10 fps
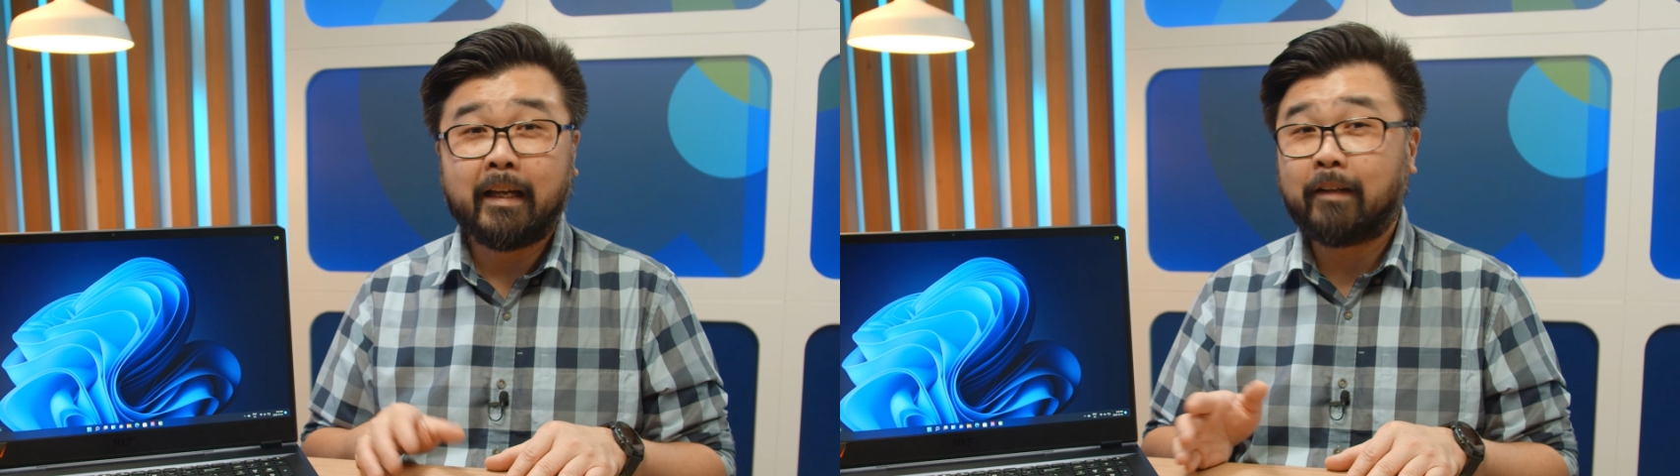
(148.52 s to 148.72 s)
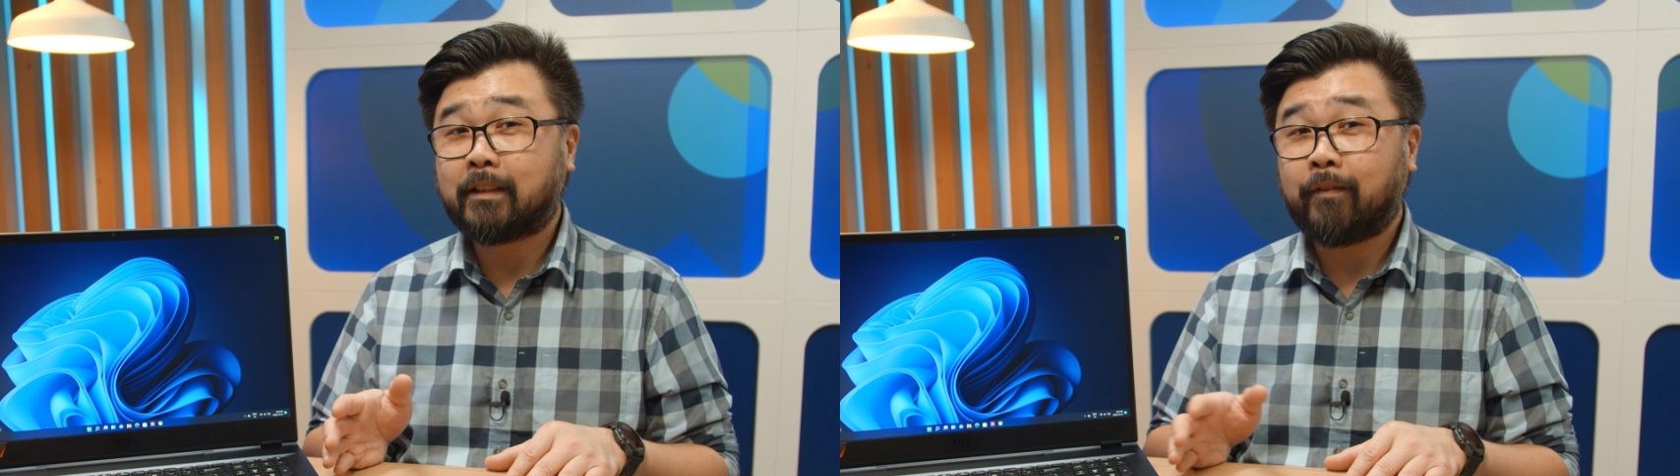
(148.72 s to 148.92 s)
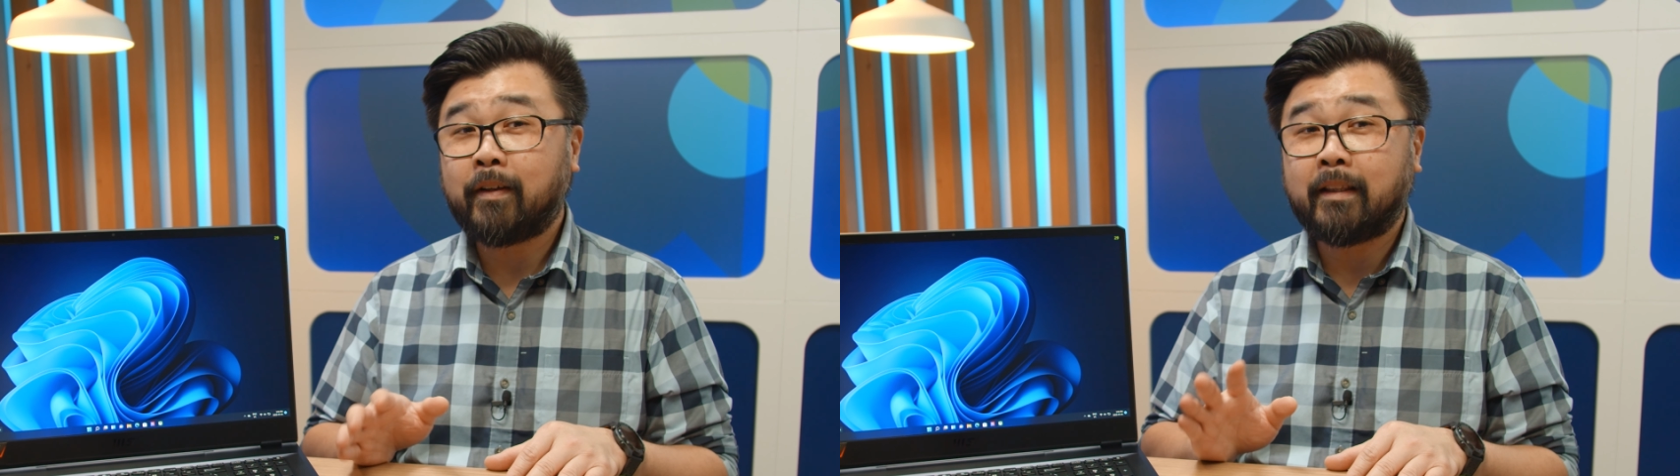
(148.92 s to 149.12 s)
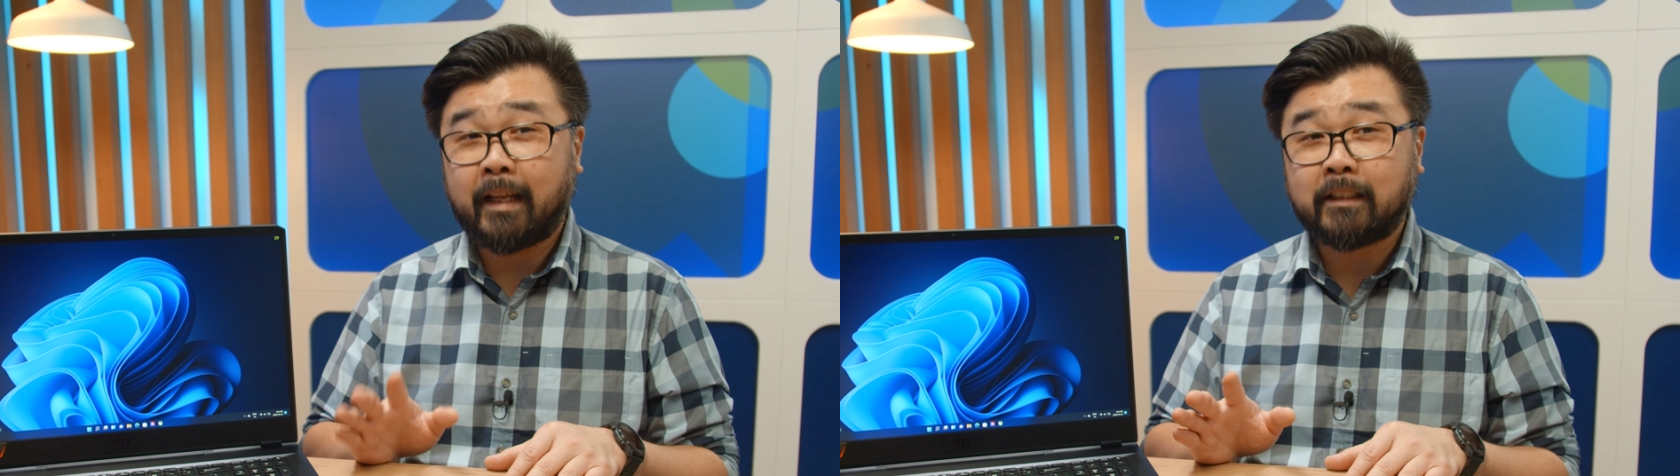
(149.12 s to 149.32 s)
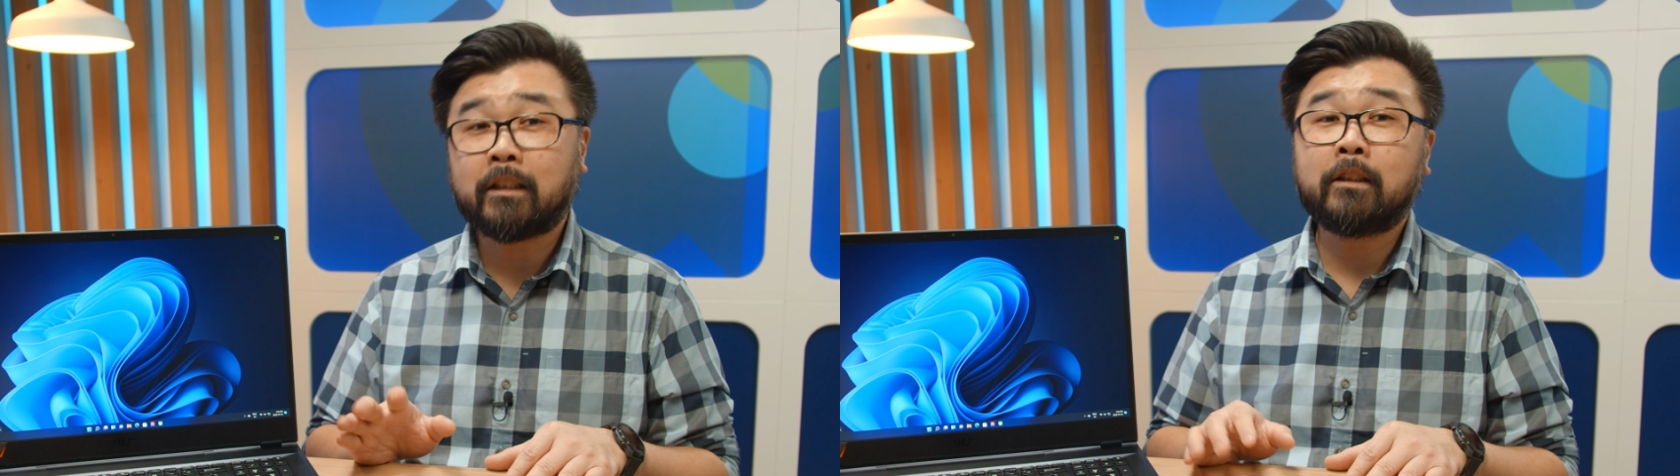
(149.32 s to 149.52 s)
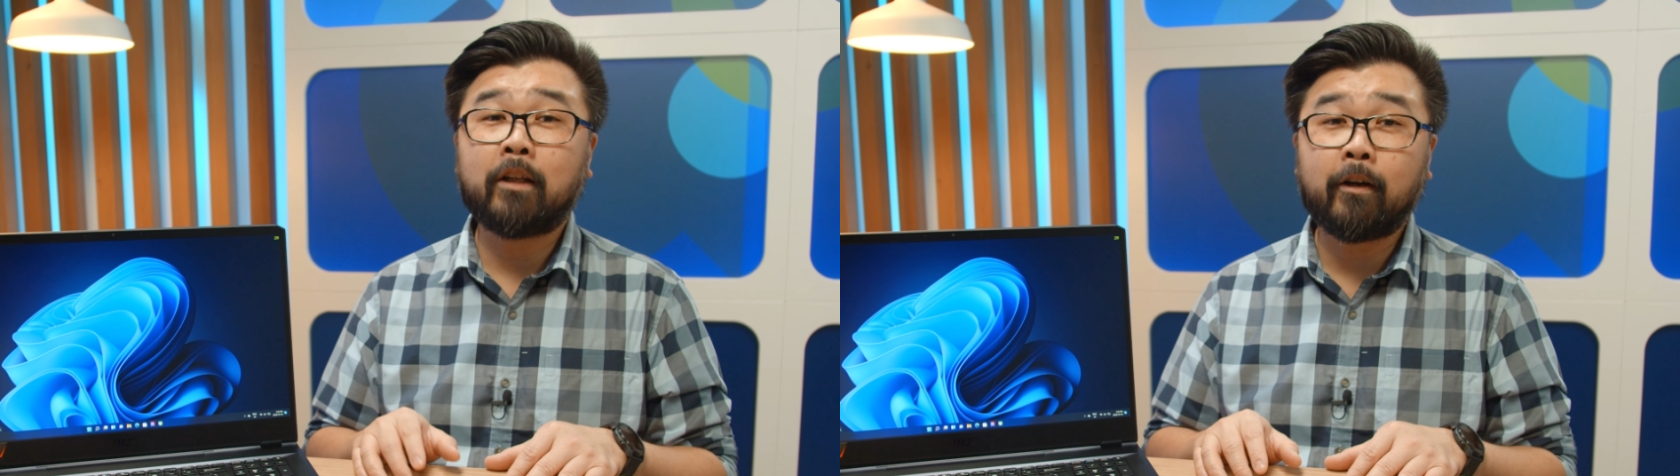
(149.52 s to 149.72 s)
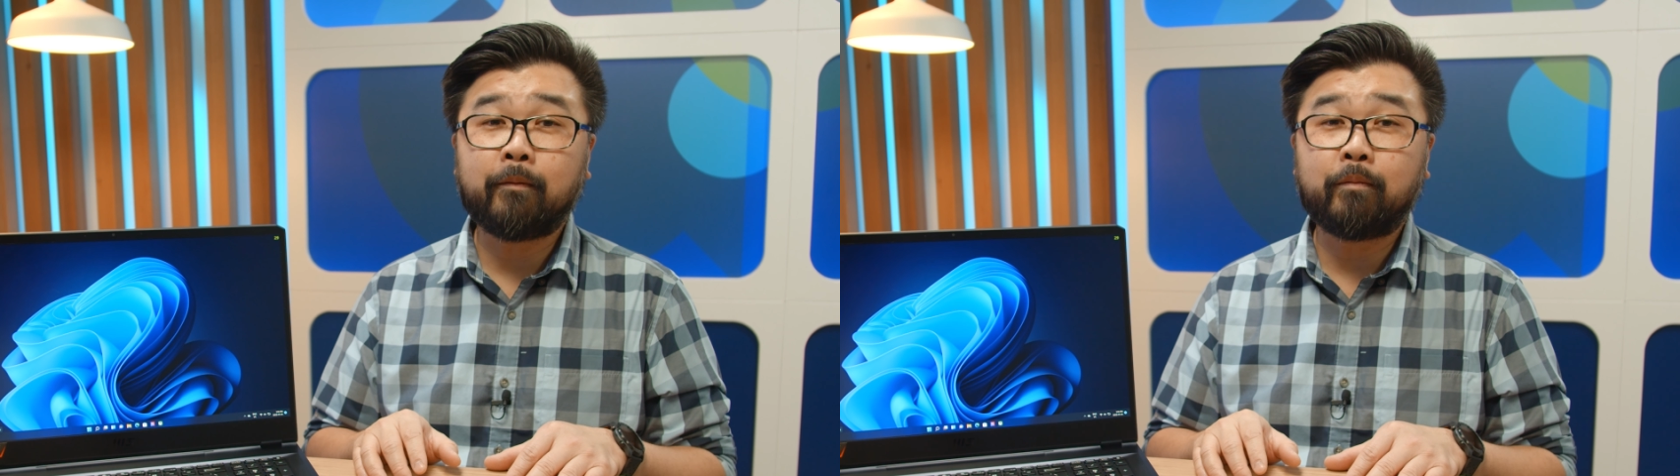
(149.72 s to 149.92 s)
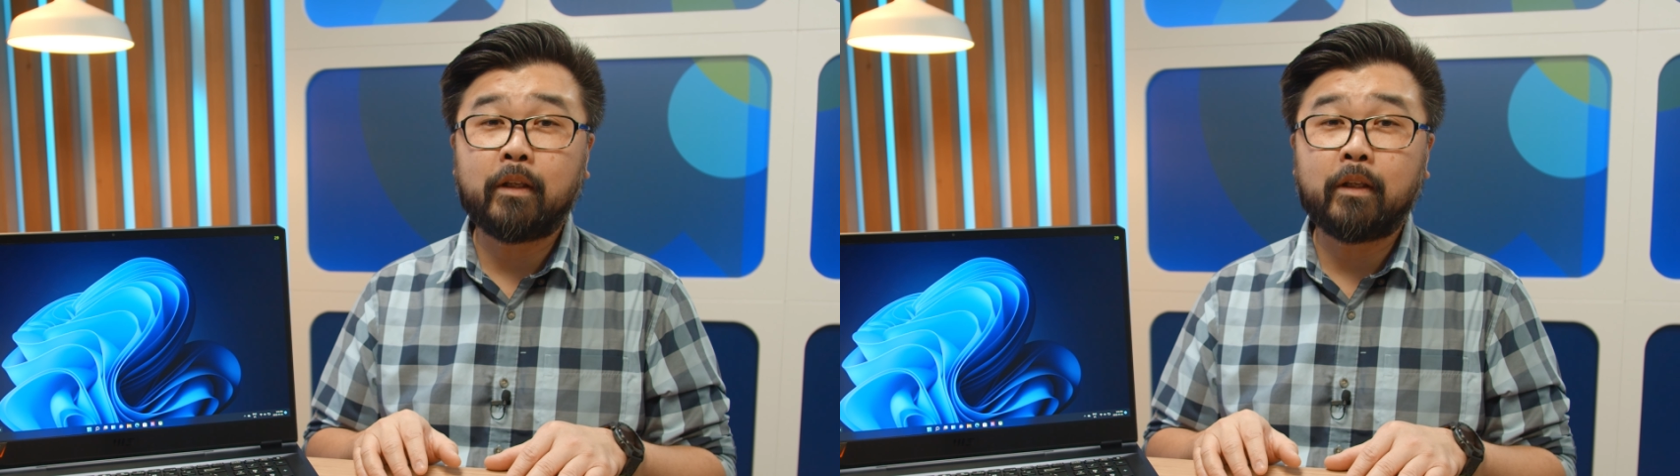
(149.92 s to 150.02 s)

If something needs to start,